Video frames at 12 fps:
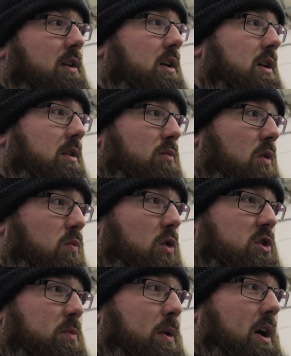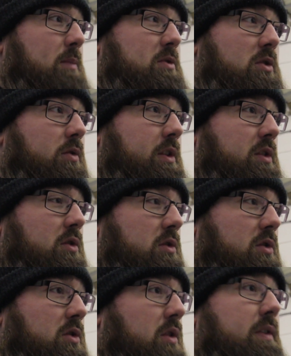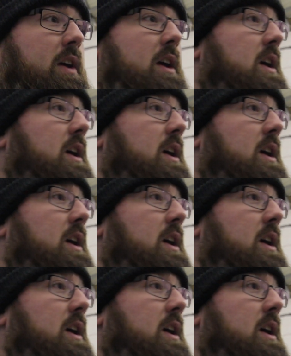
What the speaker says: well, washer pipes and all this sort of stuff.